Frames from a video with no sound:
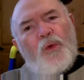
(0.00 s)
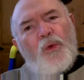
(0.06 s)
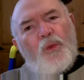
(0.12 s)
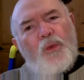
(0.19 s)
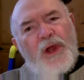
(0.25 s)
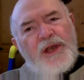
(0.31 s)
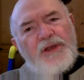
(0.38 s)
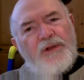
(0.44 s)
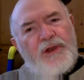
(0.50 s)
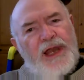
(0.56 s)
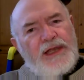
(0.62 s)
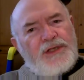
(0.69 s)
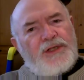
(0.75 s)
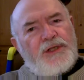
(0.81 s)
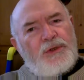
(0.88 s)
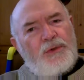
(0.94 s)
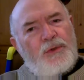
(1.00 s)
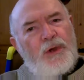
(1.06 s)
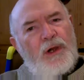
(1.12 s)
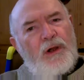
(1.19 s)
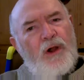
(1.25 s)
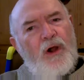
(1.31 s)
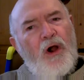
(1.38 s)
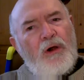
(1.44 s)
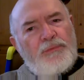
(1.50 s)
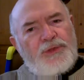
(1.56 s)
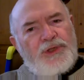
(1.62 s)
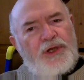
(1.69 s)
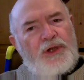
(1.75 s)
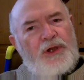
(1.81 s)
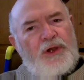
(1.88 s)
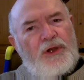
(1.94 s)
when you get to
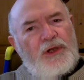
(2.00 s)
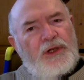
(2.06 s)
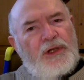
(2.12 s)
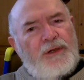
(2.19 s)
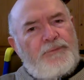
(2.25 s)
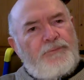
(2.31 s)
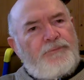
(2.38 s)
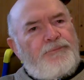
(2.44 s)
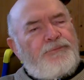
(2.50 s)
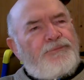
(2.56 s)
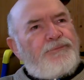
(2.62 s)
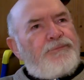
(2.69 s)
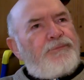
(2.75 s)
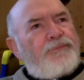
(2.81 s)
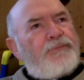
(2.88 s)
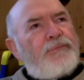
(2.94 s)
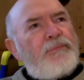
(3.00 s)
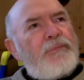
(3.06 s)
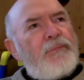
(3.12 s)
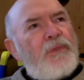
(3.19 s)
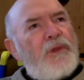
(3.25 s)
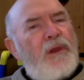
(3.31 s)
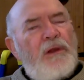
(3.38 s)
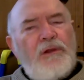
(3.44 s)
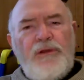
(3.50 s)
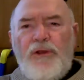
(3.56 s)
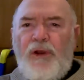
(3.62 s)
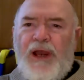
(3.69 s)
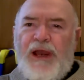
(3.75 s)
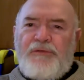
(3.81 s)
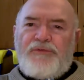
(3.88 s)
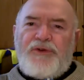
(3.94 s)
Ormskirk, you
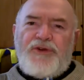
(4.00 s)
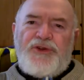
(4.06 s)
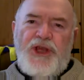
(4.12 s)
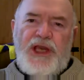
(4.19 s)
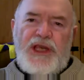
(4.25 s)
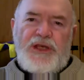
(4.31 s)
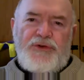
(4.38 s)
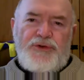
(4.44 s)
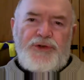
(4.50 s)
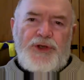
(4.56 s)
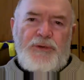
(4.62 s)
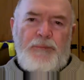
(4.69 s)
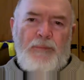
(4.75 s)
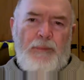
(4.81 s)
have to change.